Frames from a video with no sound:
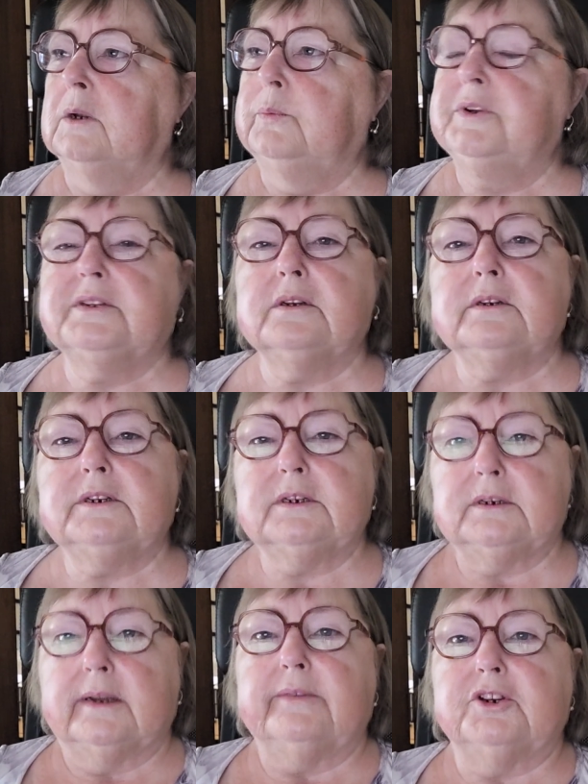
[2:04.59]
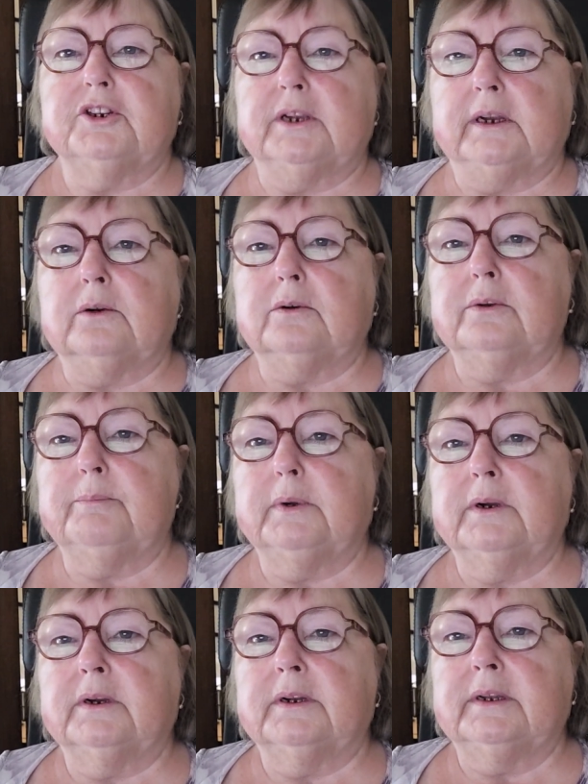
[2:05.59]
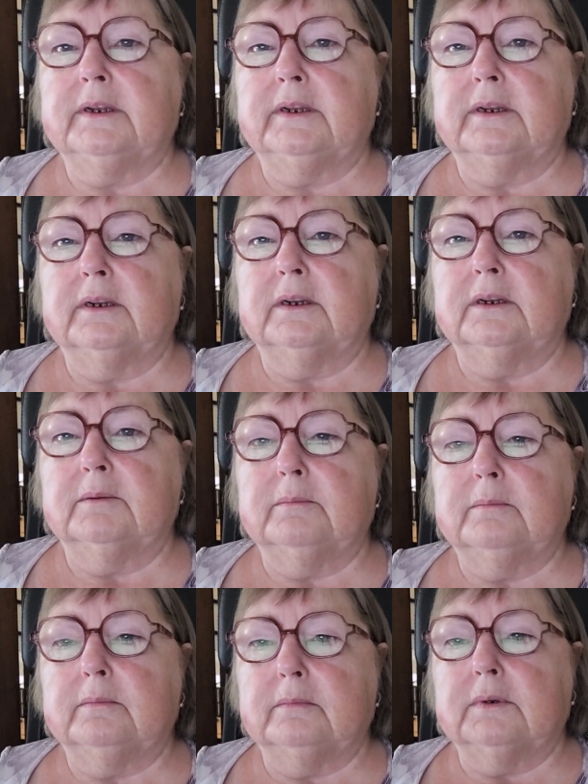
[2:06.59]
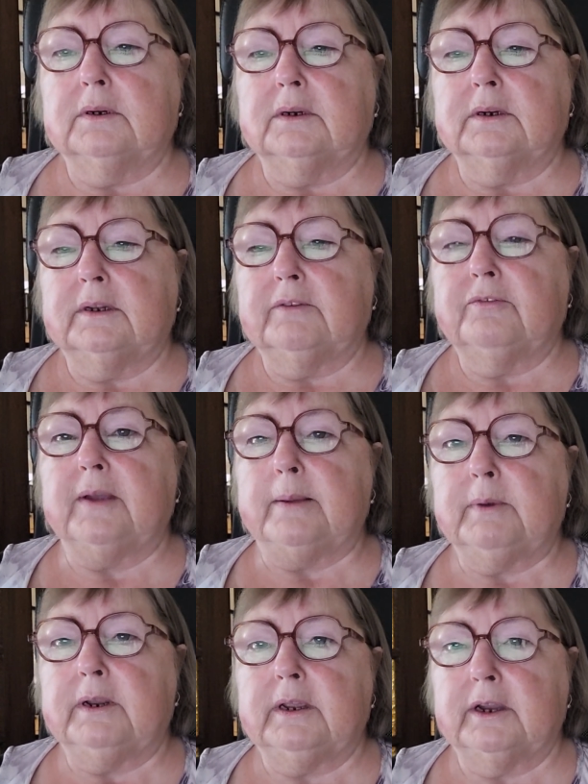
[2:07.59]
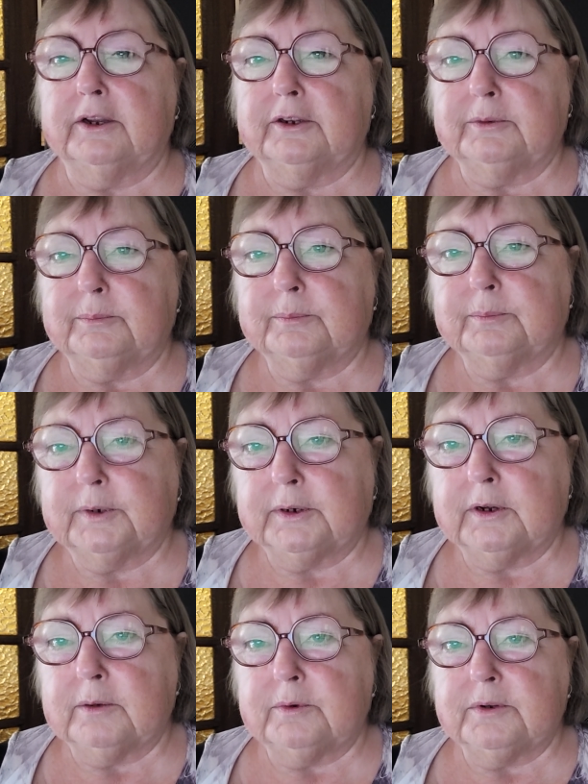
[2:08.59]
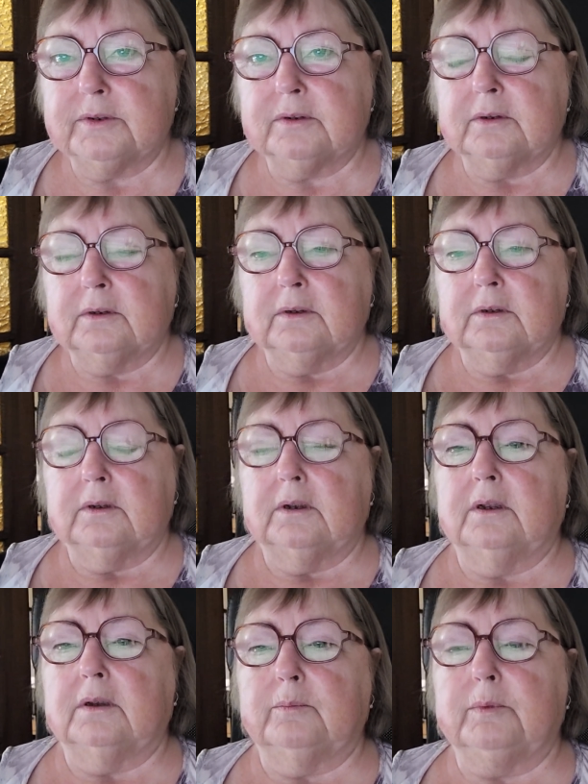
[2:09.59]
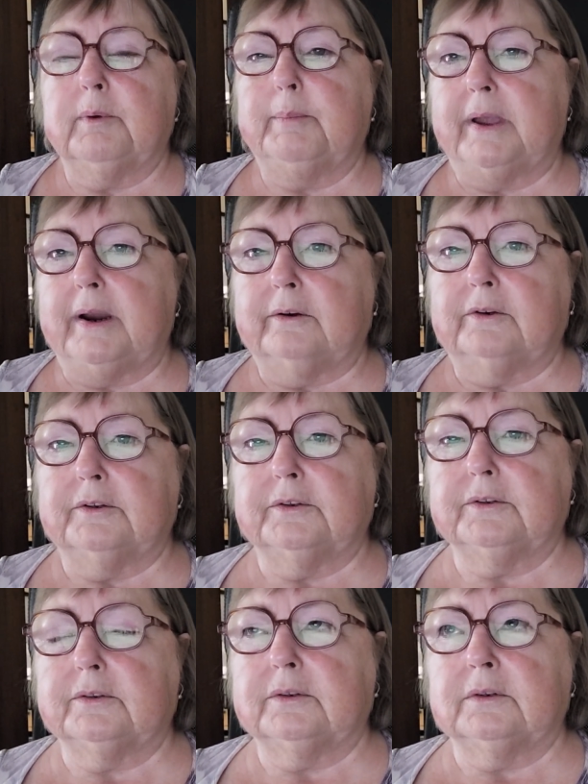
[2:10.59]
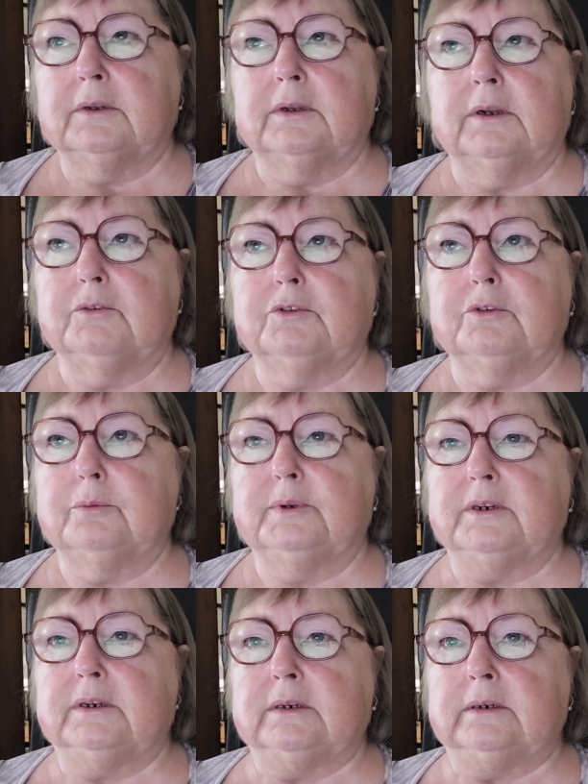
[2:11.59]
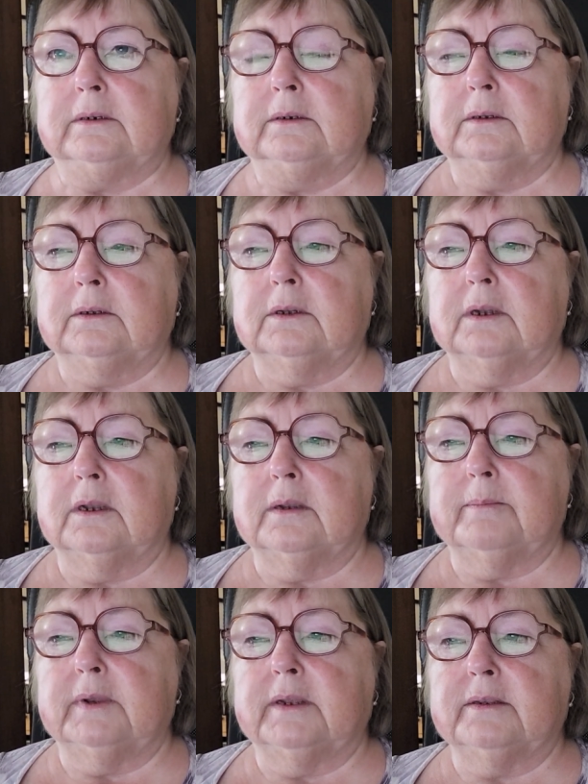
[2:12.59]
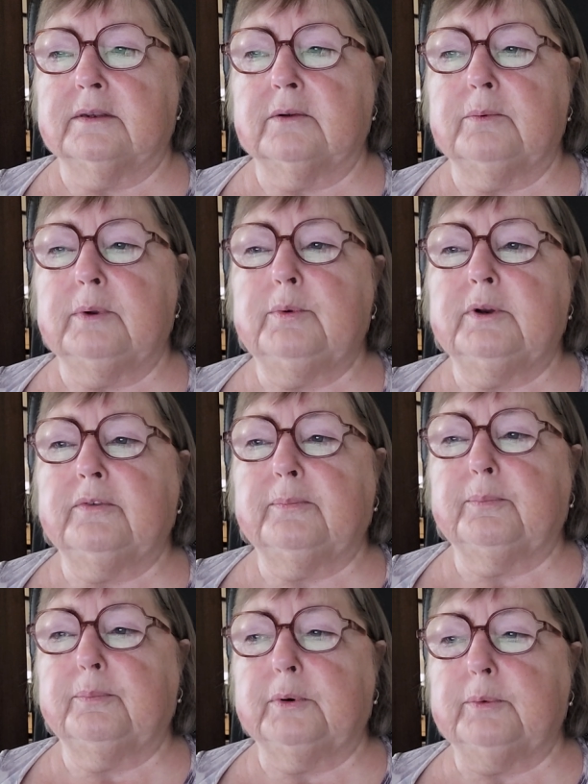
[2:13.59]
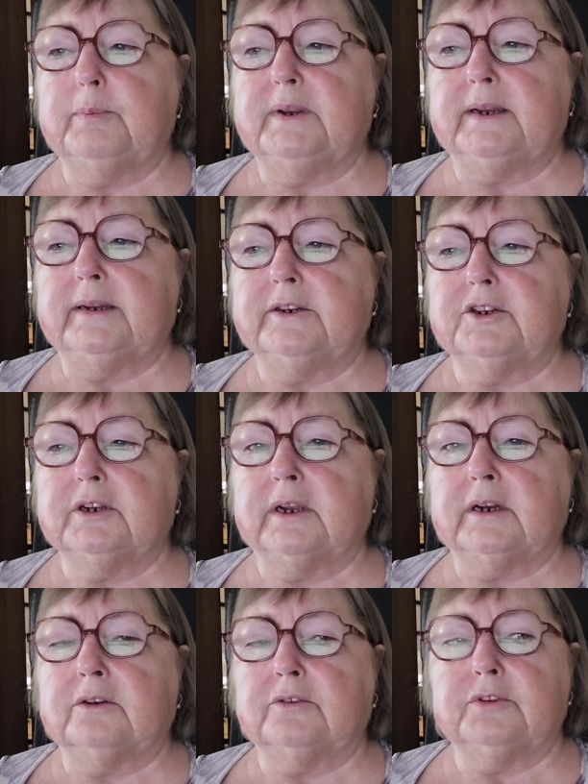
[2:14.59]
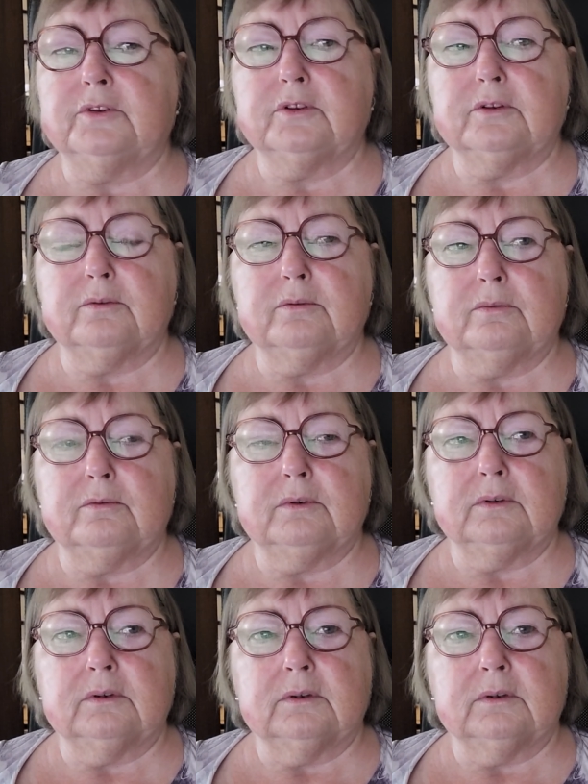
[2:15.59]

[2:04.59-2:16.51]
We certainly didn't have a shower in my my family home when I was with my parents. I'm sure we didn't. And so we would have probably had a shower installed